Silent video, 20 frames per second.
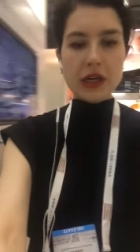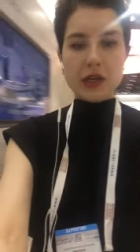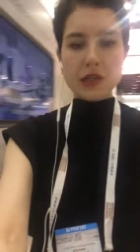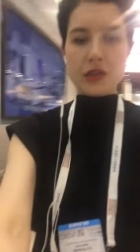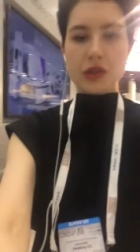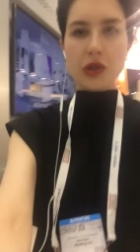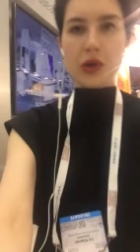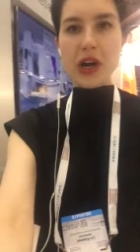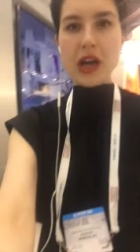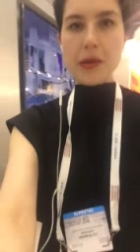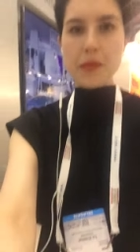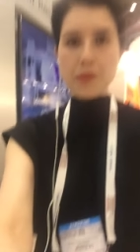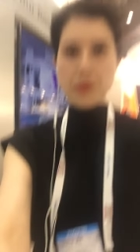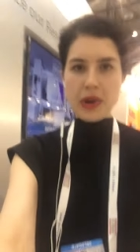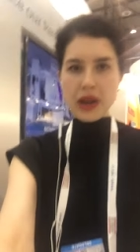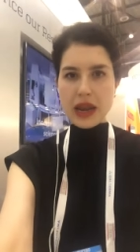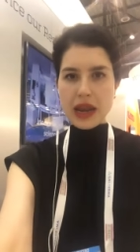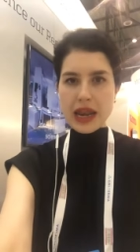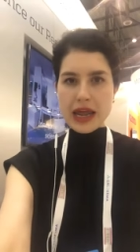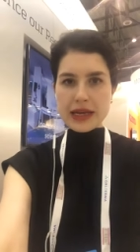So I'm
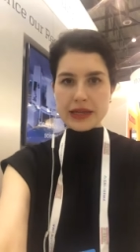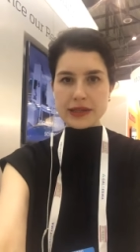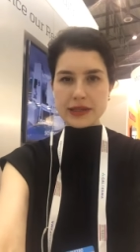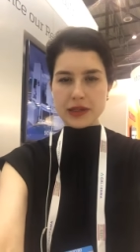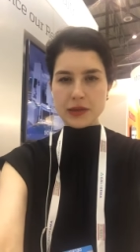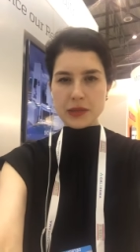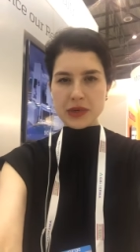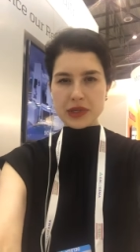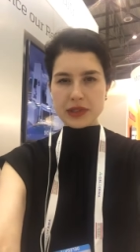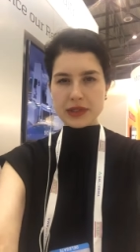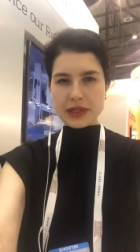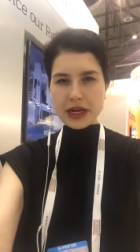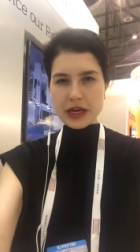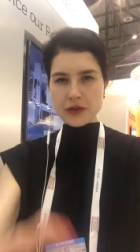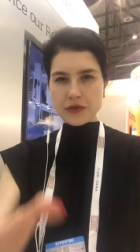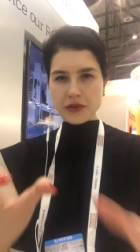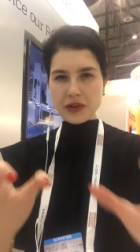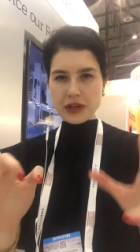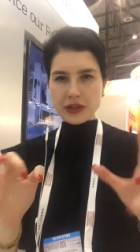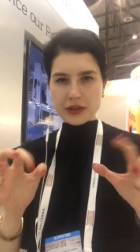placing
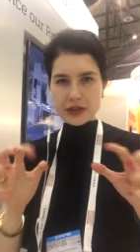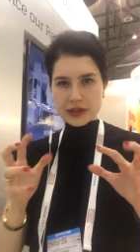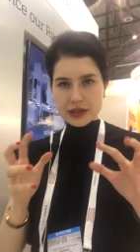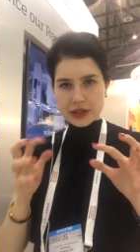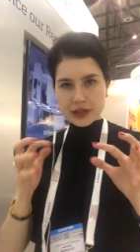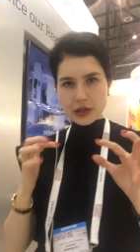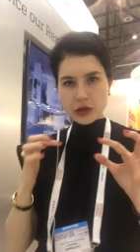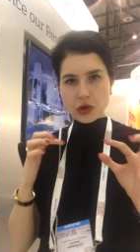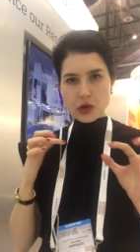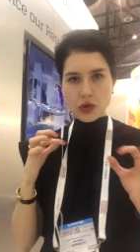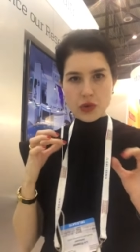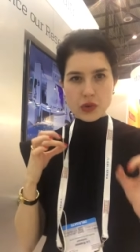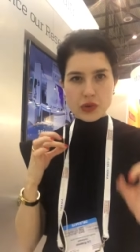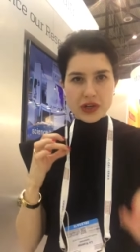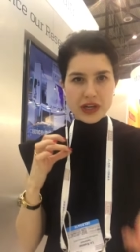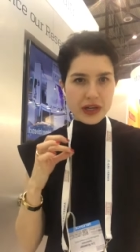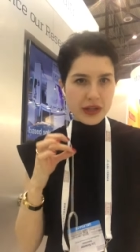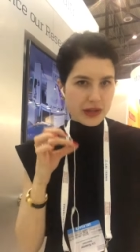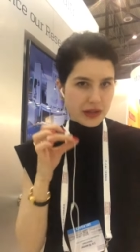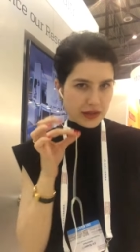myself here in this little
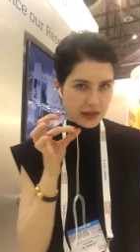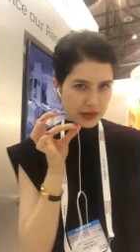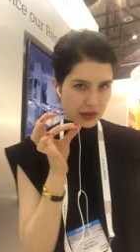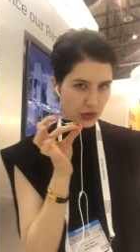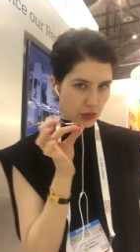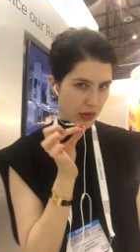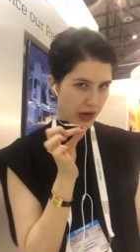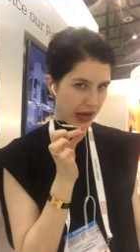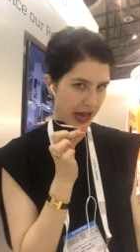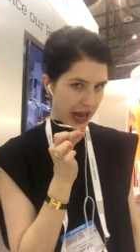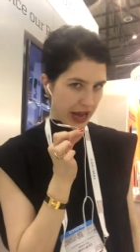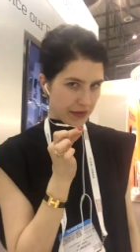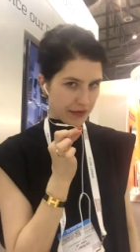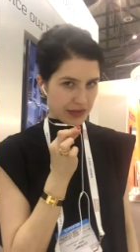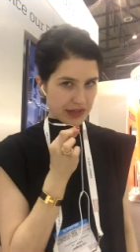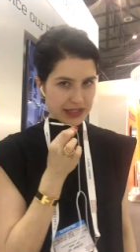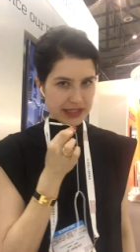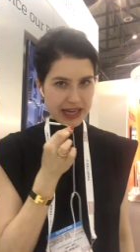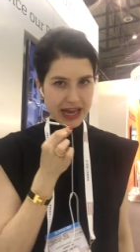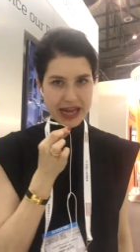corner. This is why I have
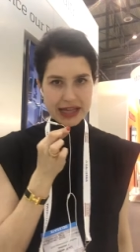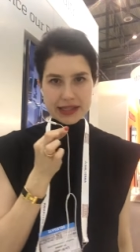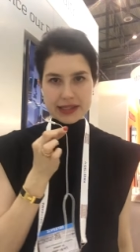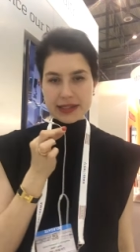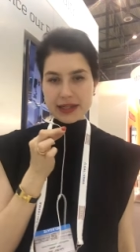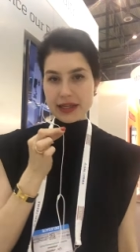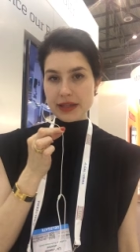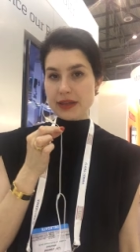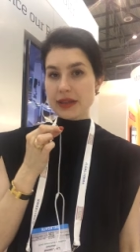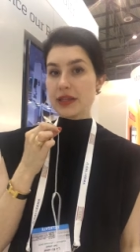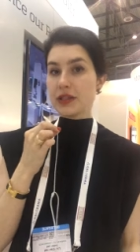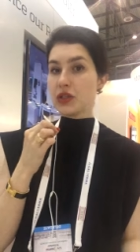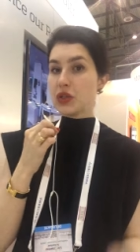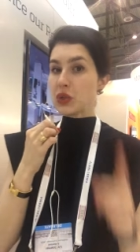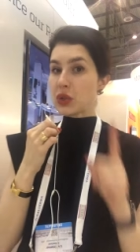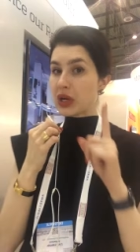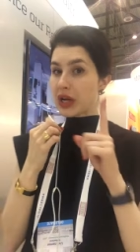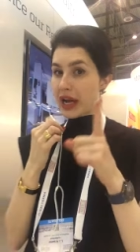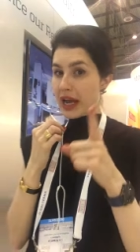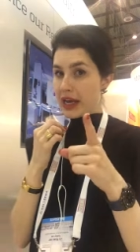this headset, that
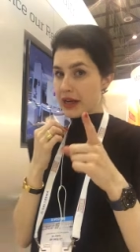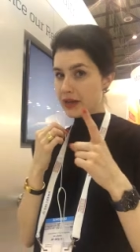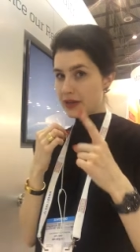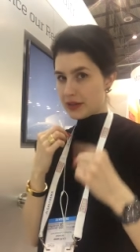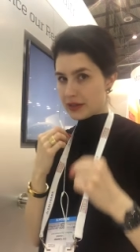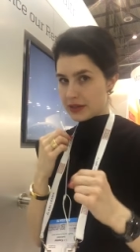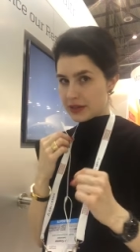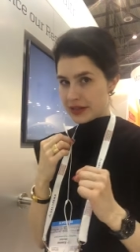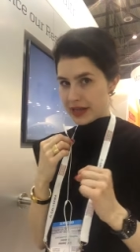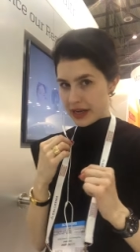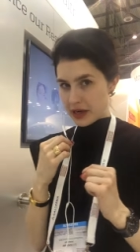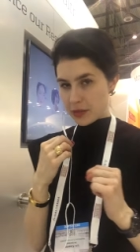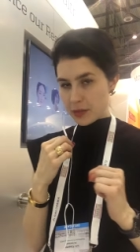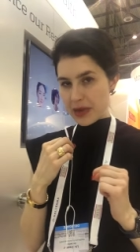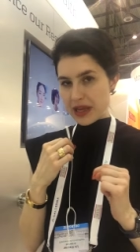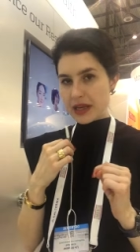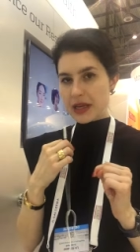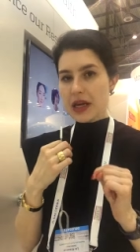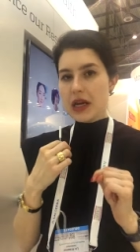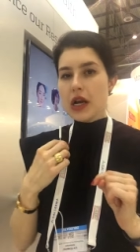you can understand
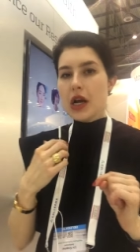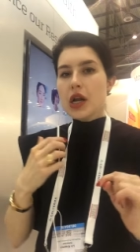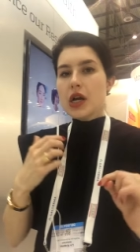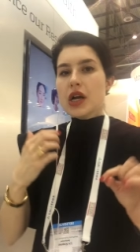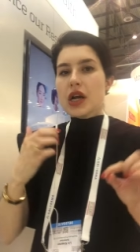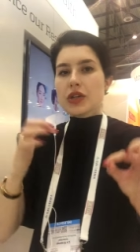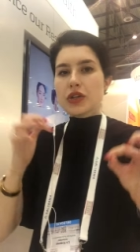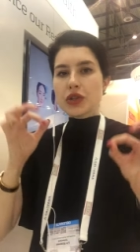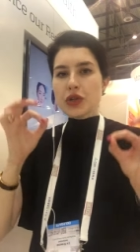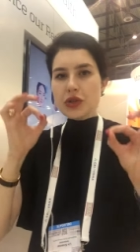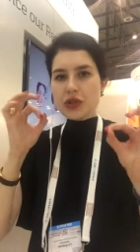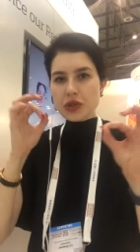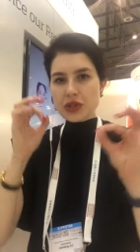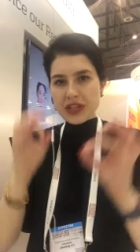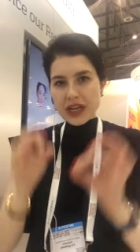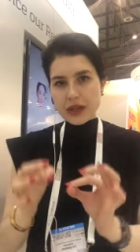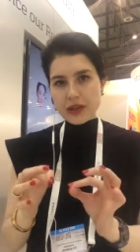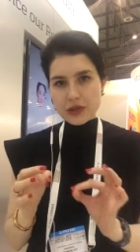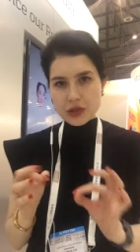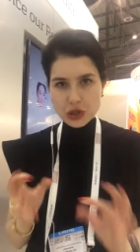me. So
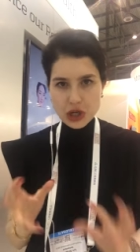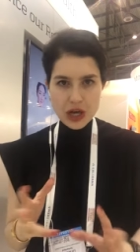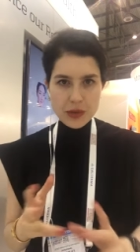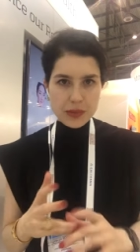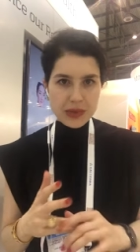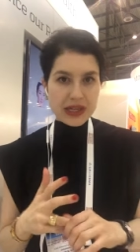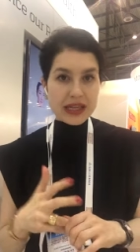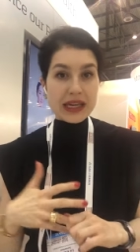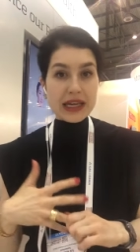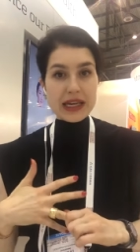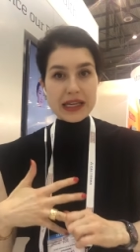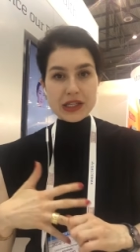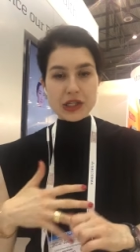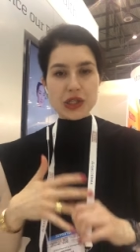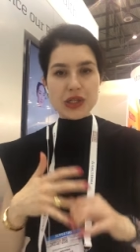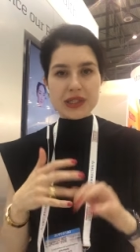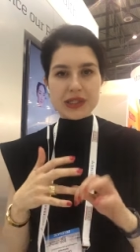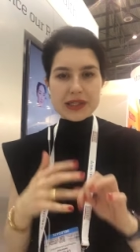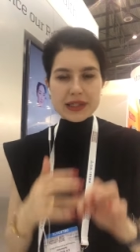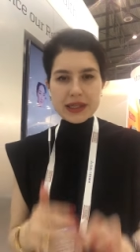today the topic,
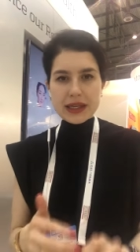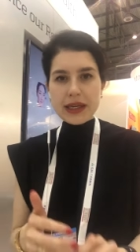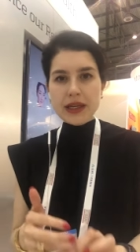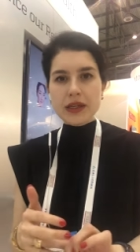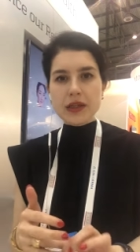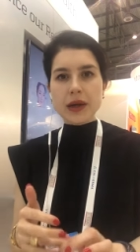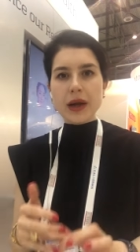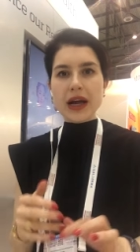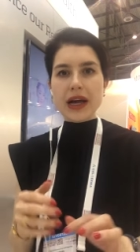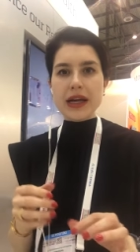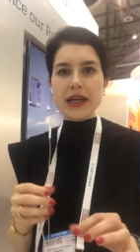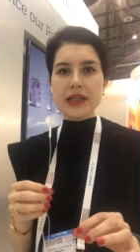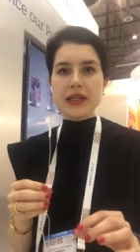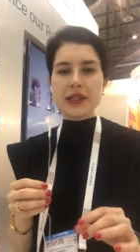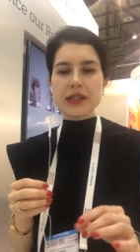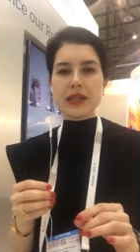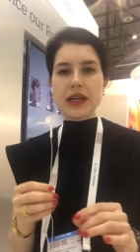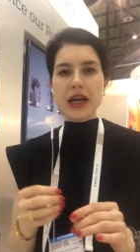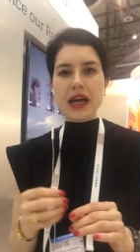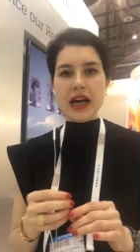itchy skin,
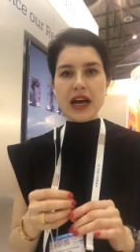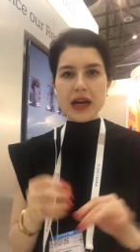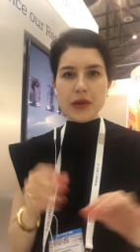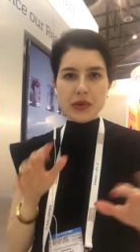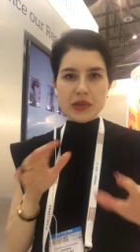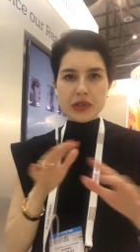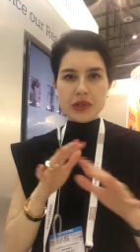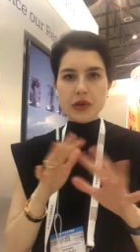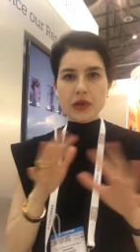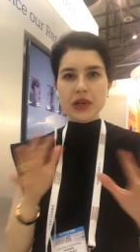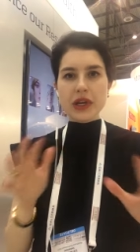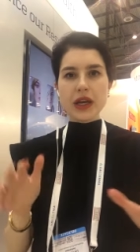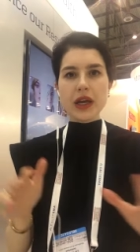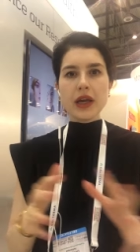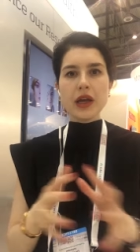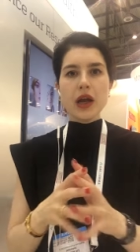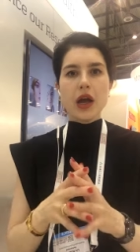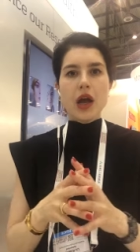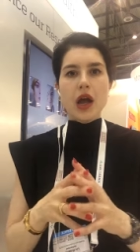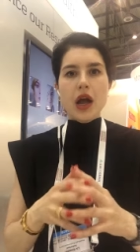and uh, I was
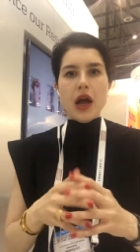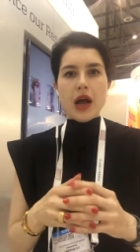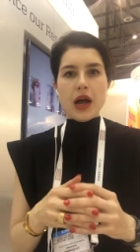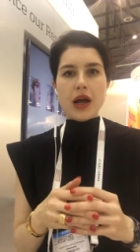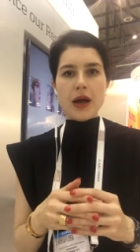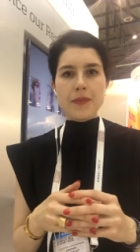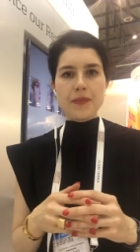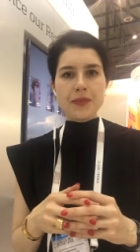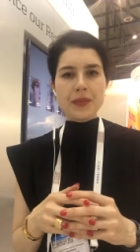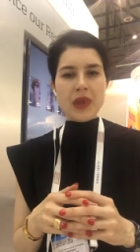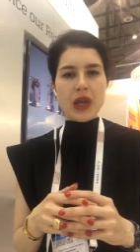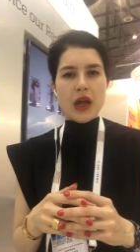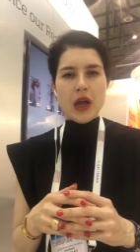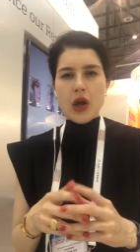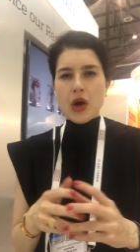looking um,